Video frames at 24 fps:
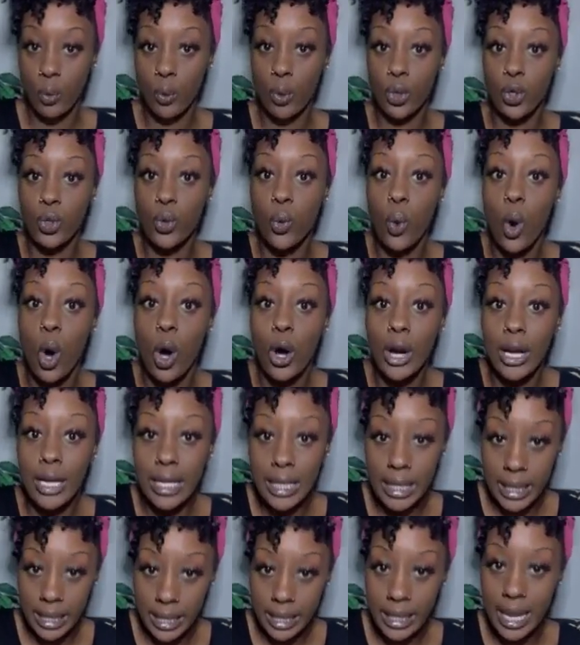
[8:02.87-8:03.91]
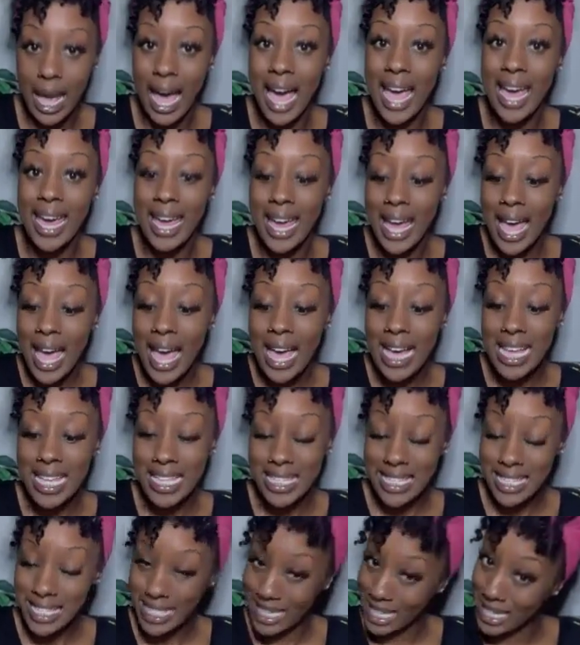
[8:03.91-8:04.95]
When you are in a
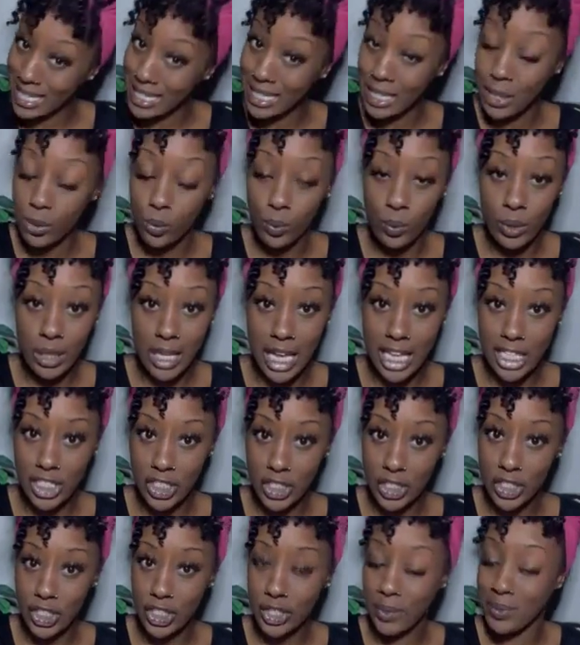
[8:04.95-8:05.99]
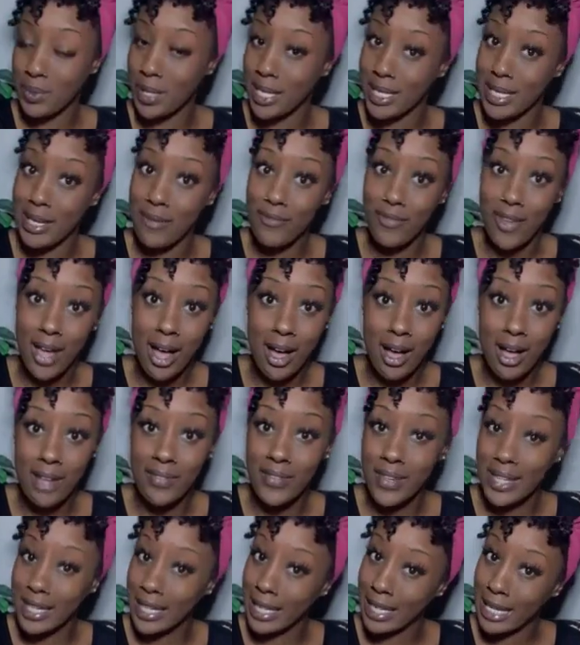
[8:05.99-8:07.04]
ascended relationship that involve
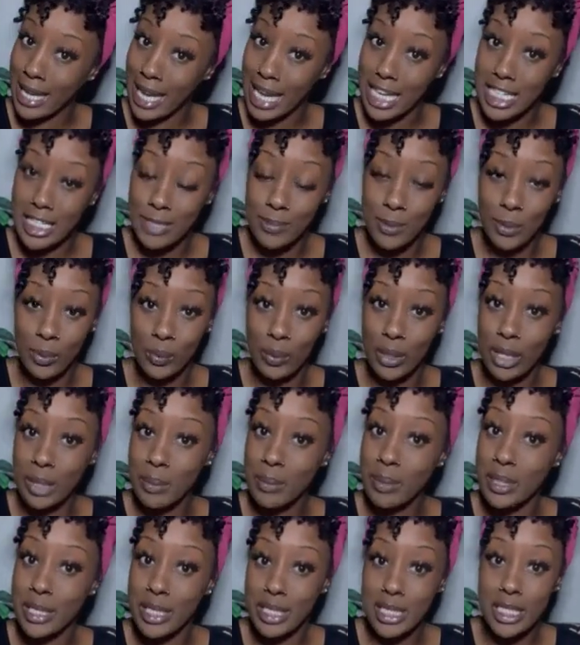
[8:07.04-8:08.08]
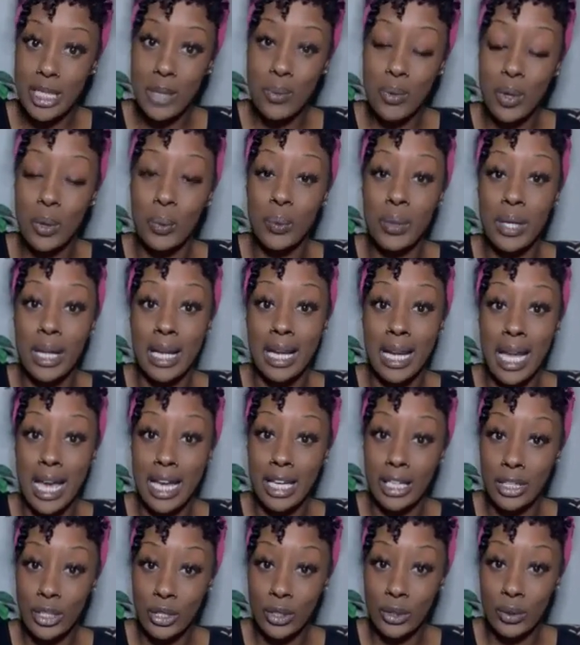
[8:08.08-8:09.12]
an engagement ring because someone really
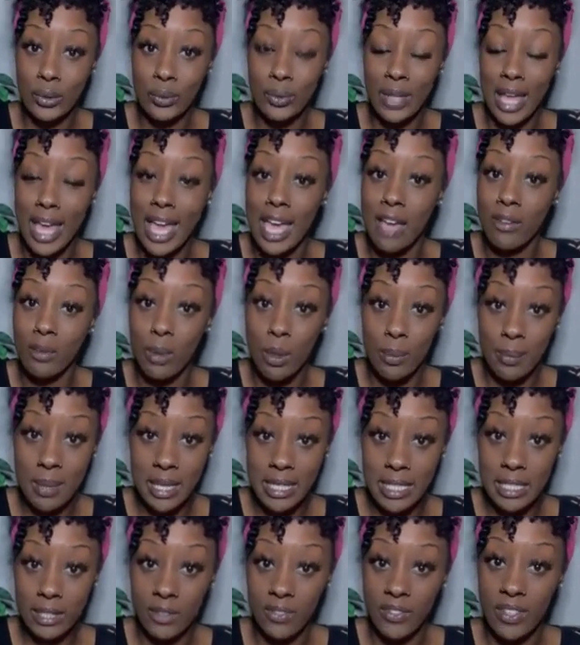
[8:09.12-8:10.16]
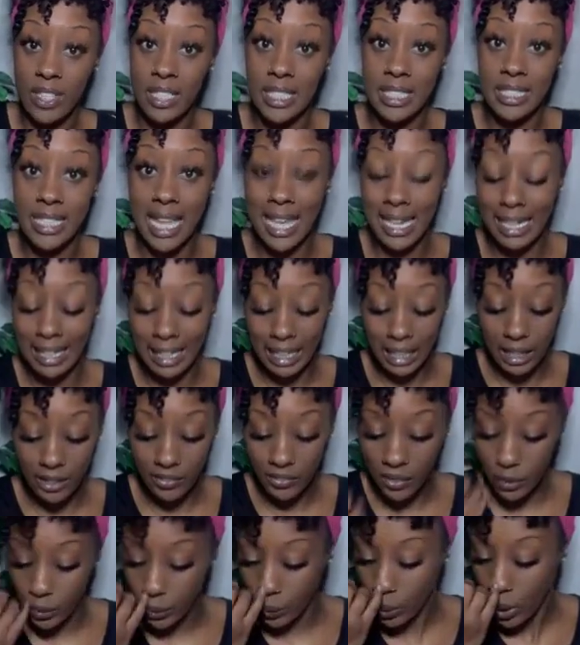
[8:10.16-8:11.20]
like you, they have romantic feelings, they love
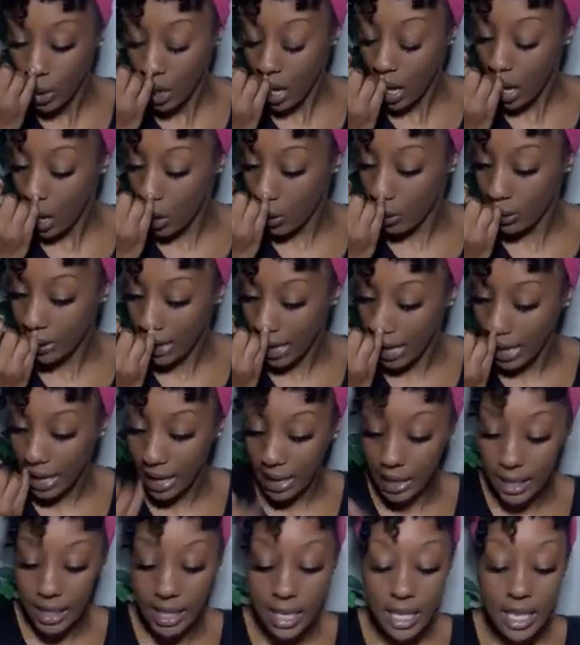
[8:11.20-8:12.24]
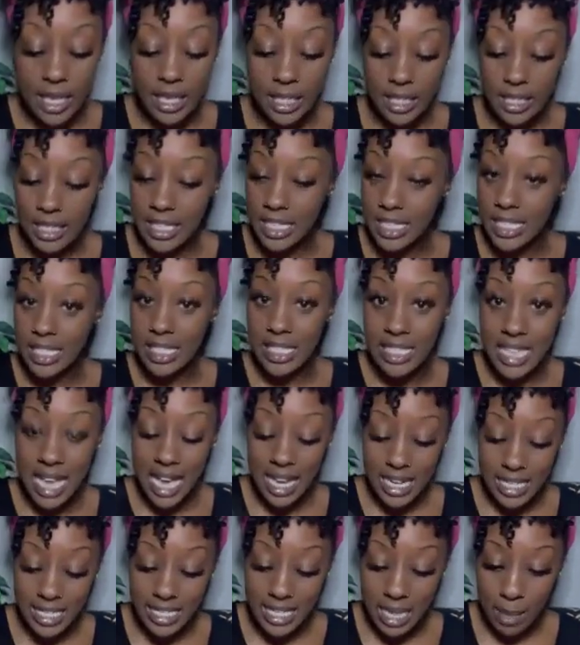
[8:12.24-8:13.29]
you. Okay, this is
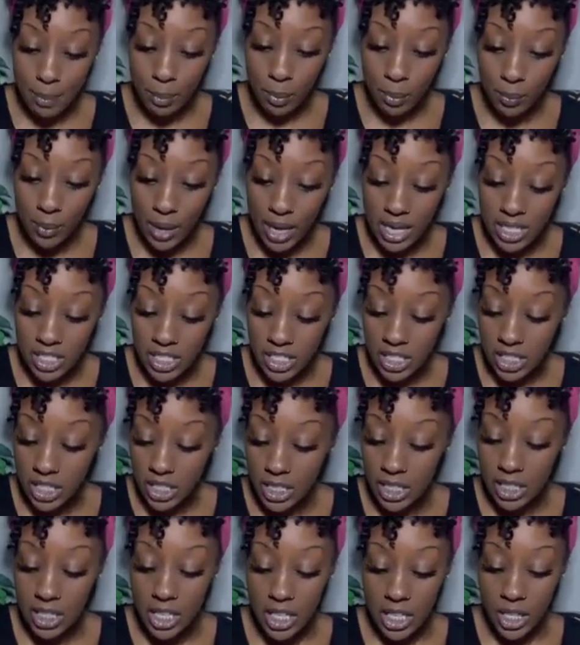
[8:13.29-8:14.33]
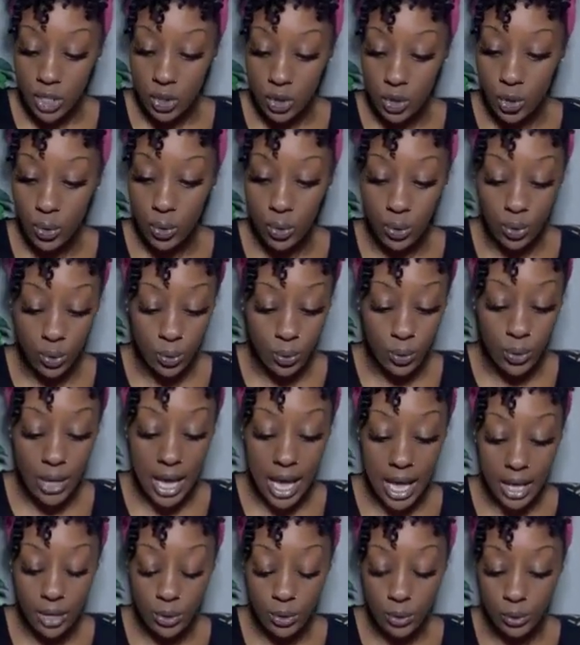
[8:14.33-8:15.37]
not a separation. You you
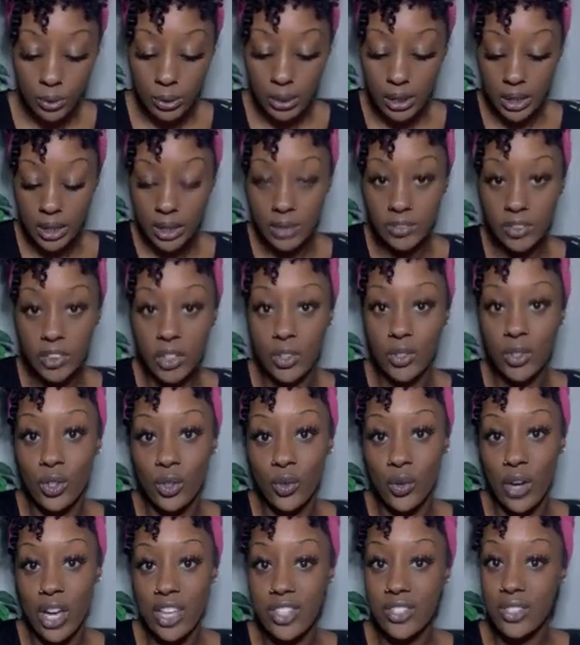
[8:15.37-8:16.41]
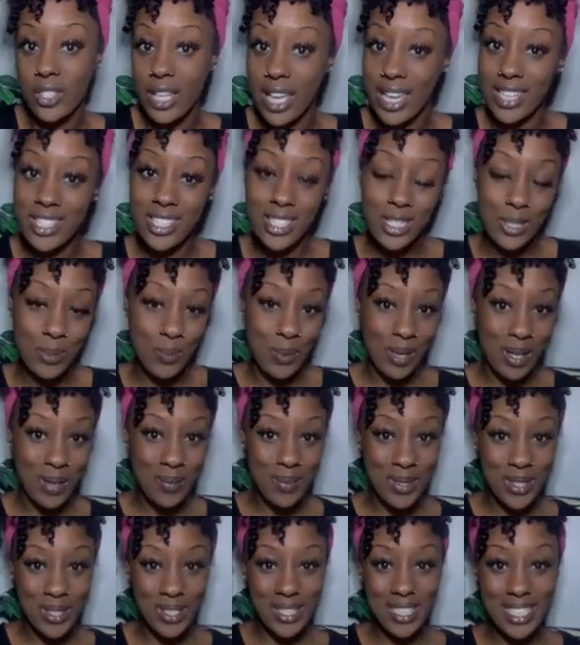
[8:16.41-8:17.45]
got new love, so congratulations. Welcome
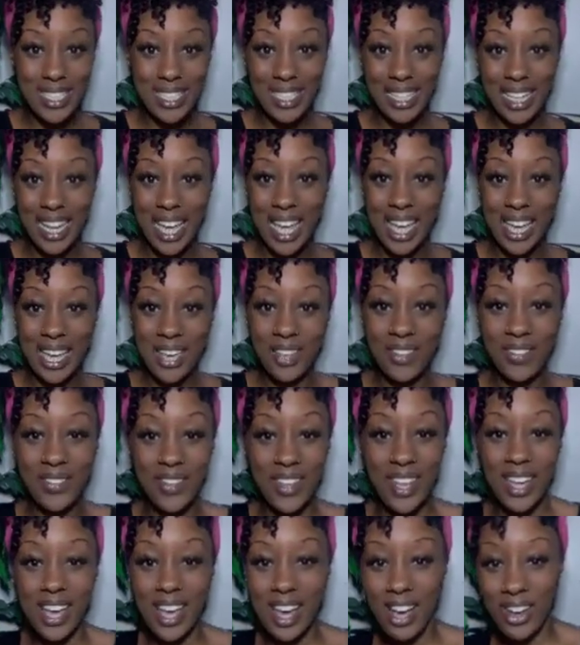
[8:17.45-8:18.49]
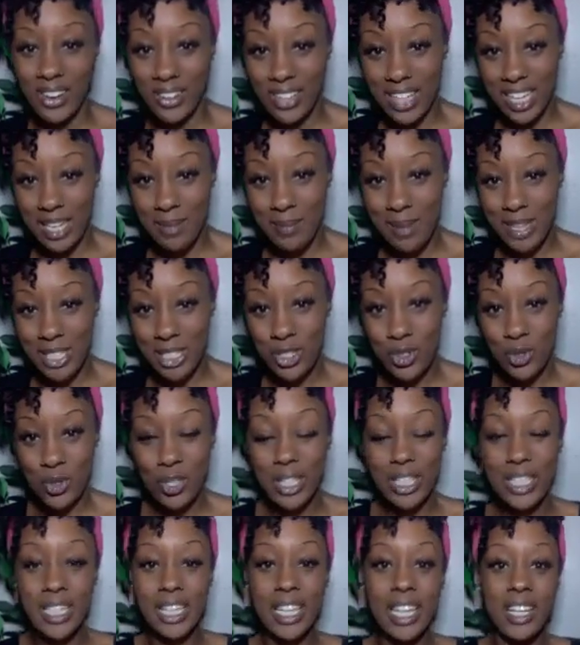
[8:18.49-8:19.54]
to the good life. Okay, my
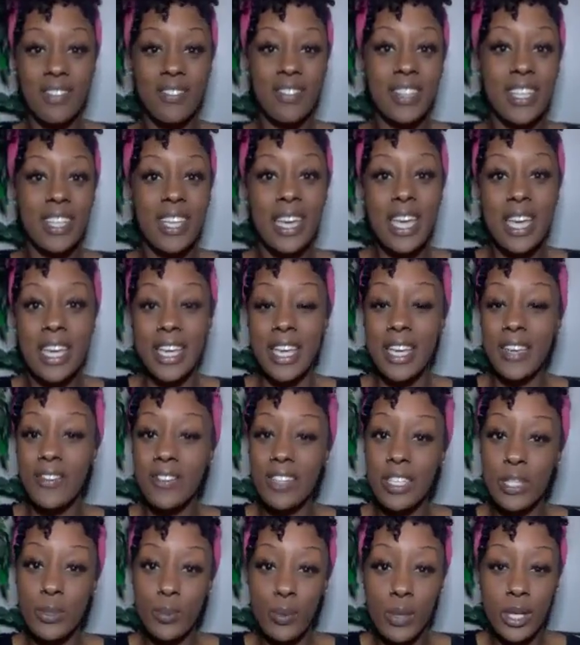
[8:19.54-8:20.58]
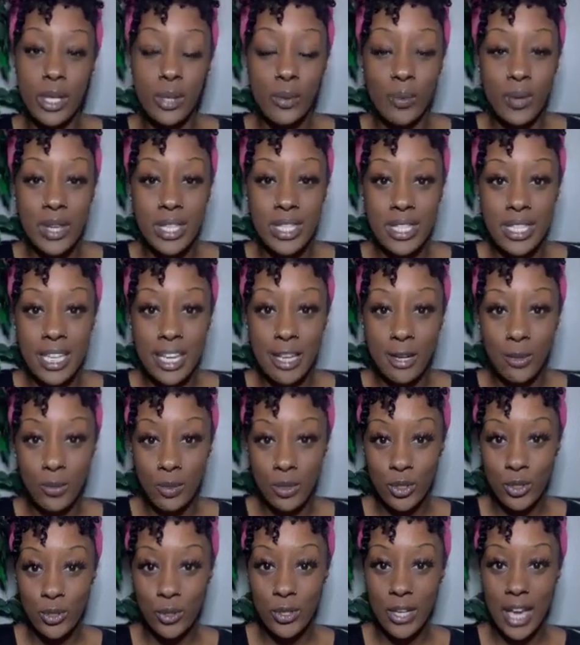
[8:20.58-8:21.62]
strictly lovely. If this reading resonated
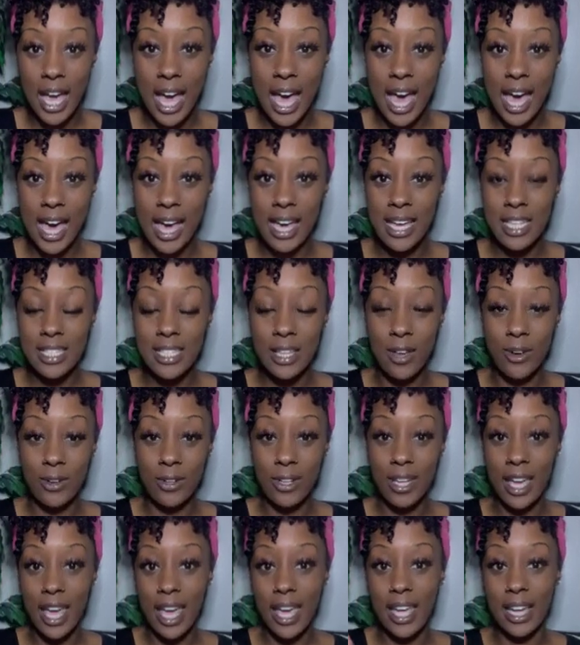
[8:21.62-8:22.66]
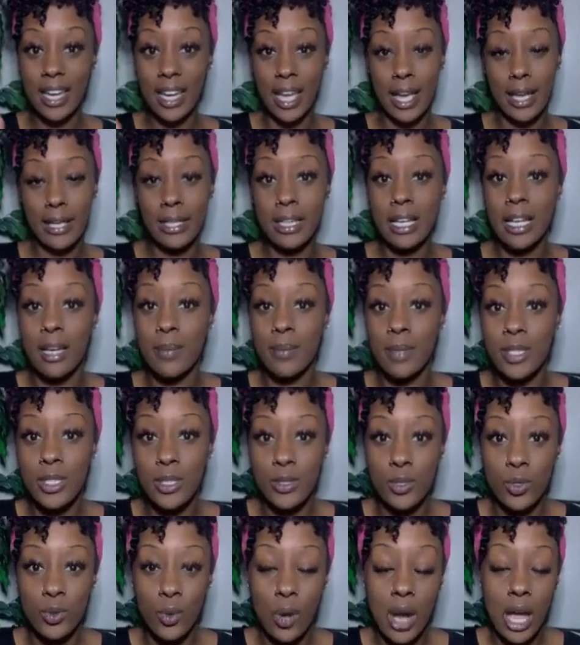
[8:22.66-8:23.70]
with you guys, okay, like, comment,
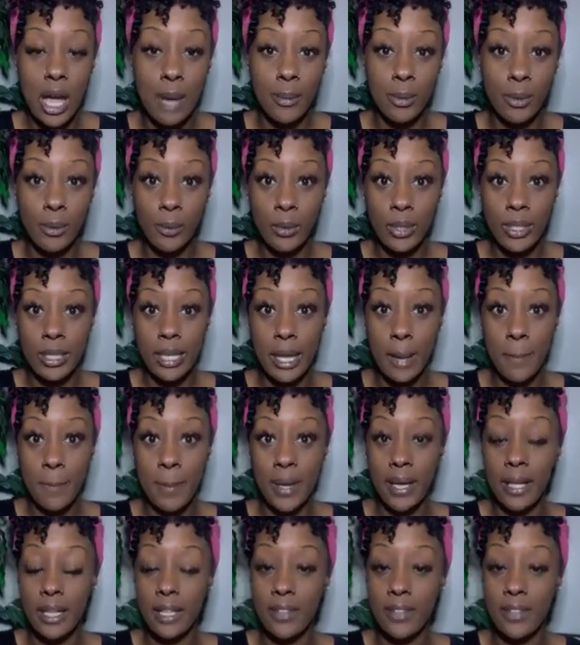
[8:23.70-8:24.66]
subscribe, and ring that bell.